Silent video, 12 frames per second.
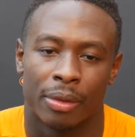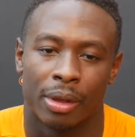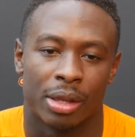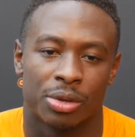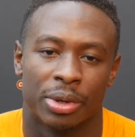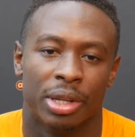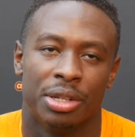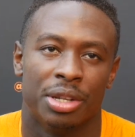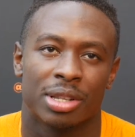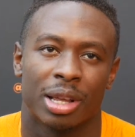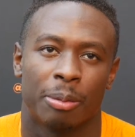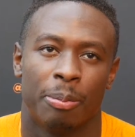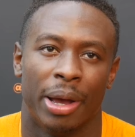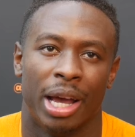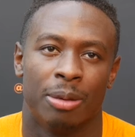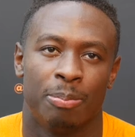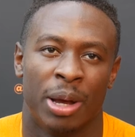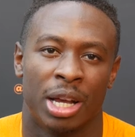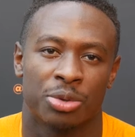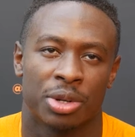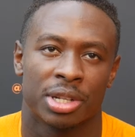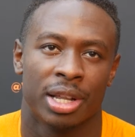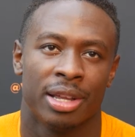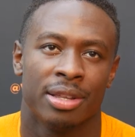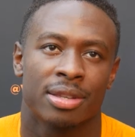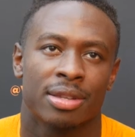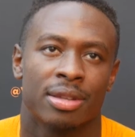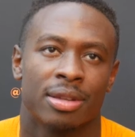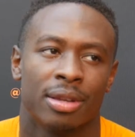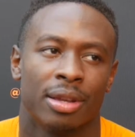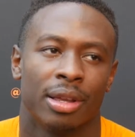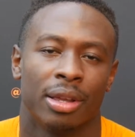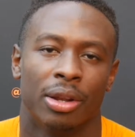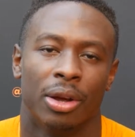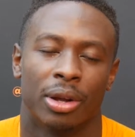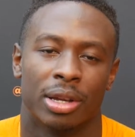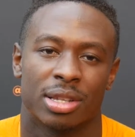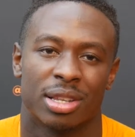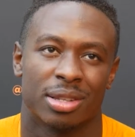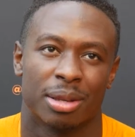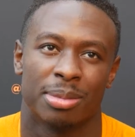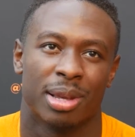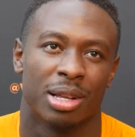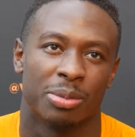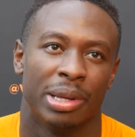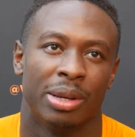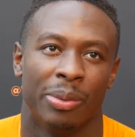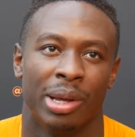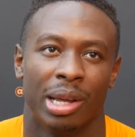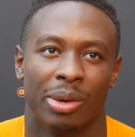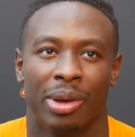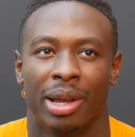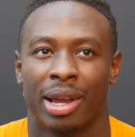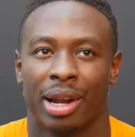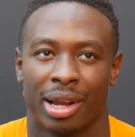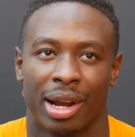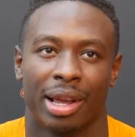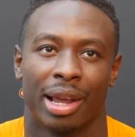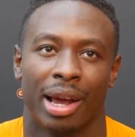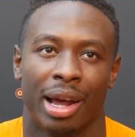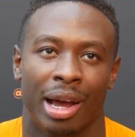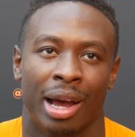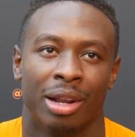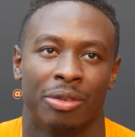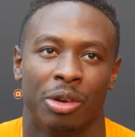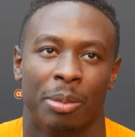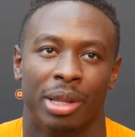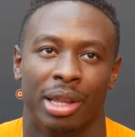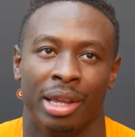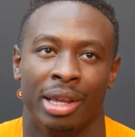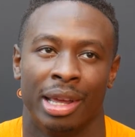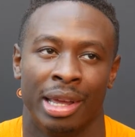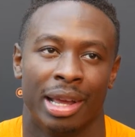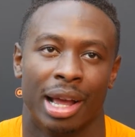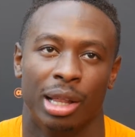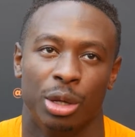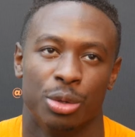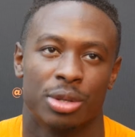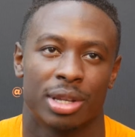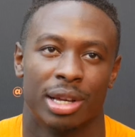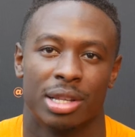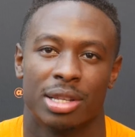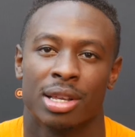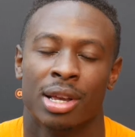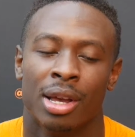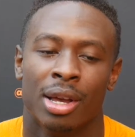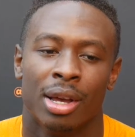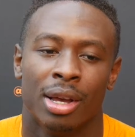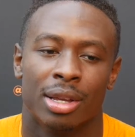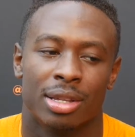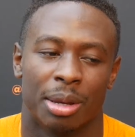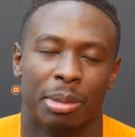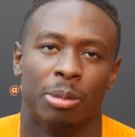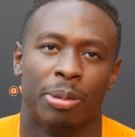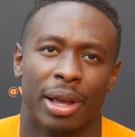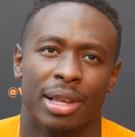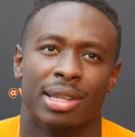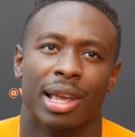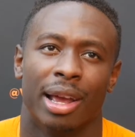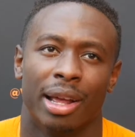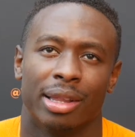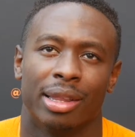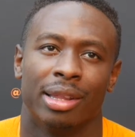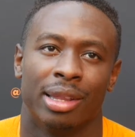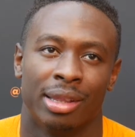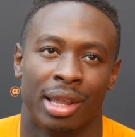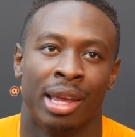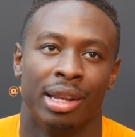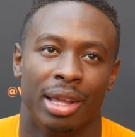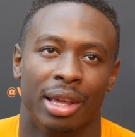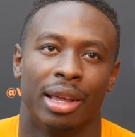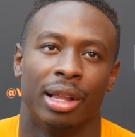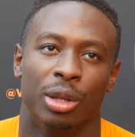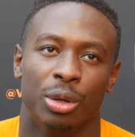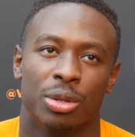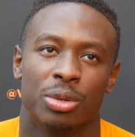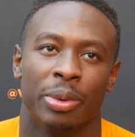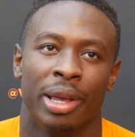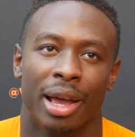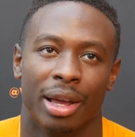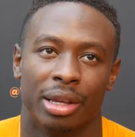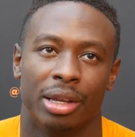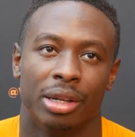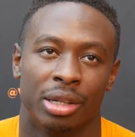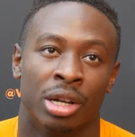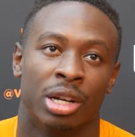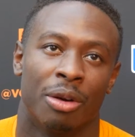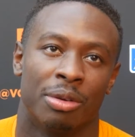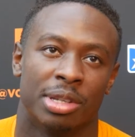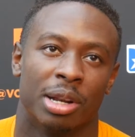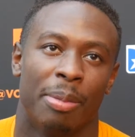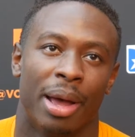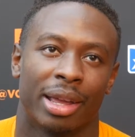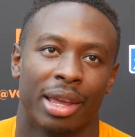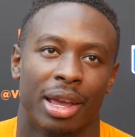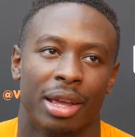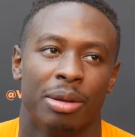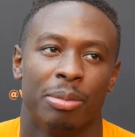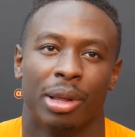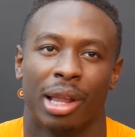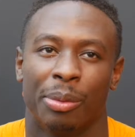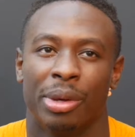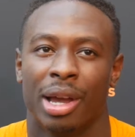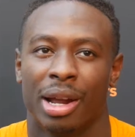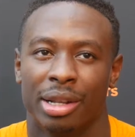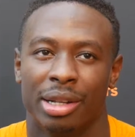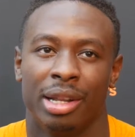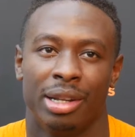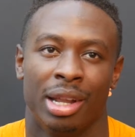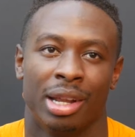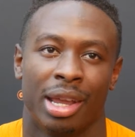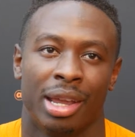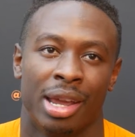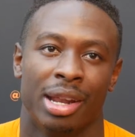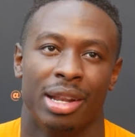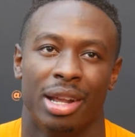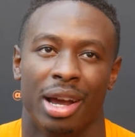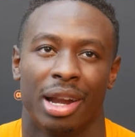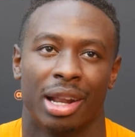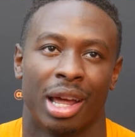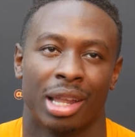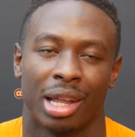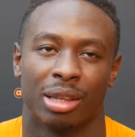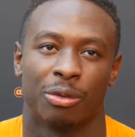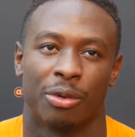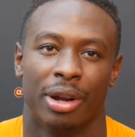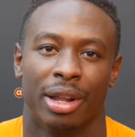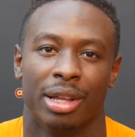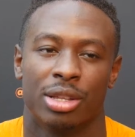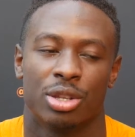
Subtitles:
It's really just like pass rush lanes, mm-hmm. Because sometimes we kind of got out of him and then he got loose, because some of the plays that he did get loose, we had good coverage in the back end, but like we kind of didn't get it done like the front end.